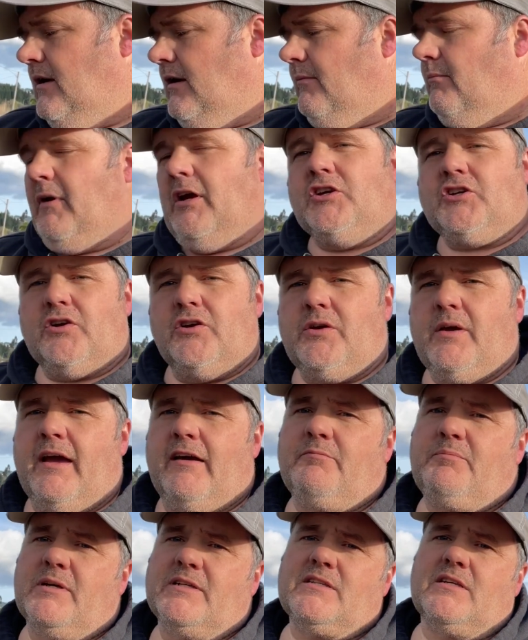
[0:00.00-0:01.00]
Make sure you
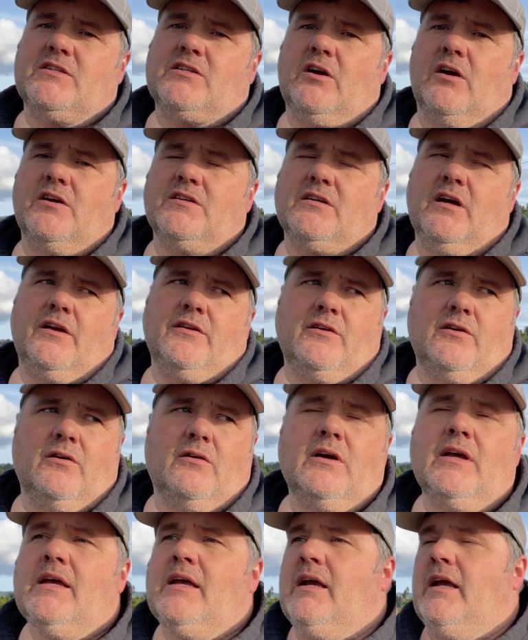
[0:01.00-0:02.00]
have business cards on
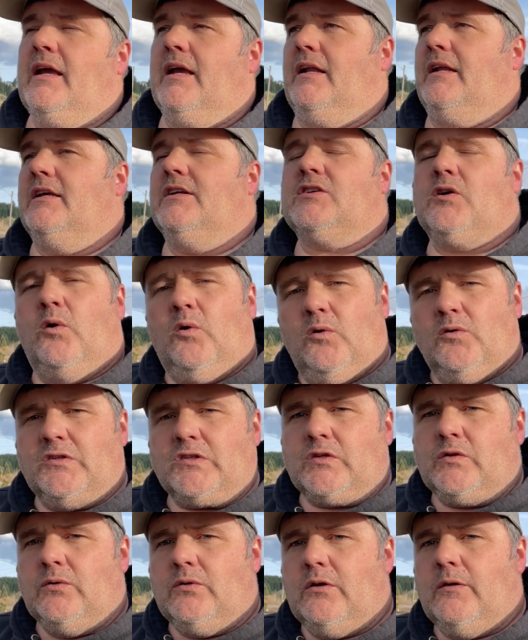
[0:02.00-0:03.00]
you. It is old
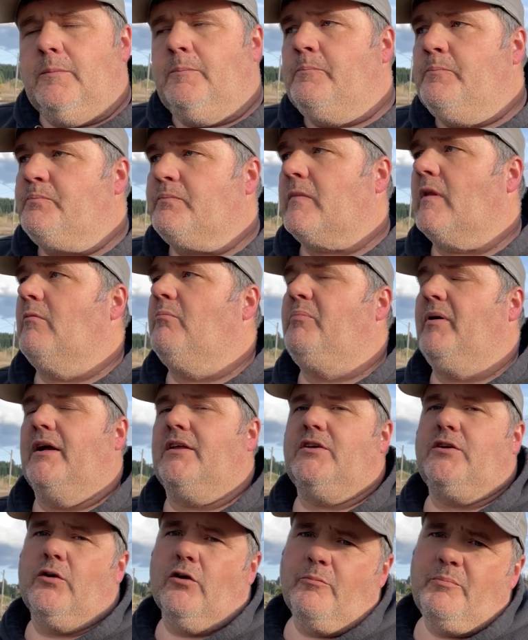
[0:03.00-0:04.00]
school,
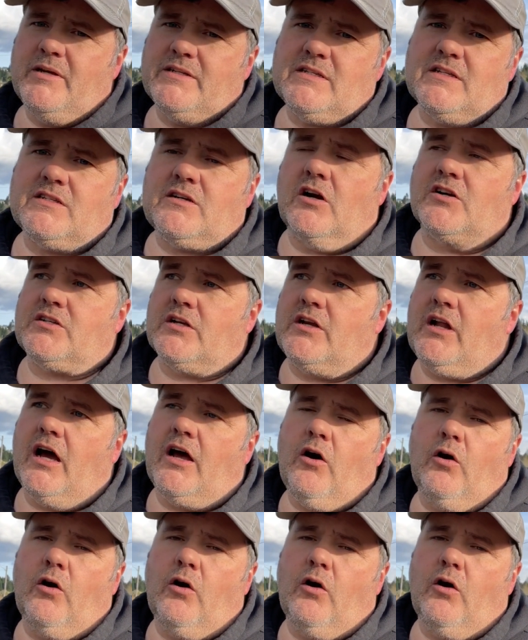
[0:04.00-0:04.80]
but your business cards are not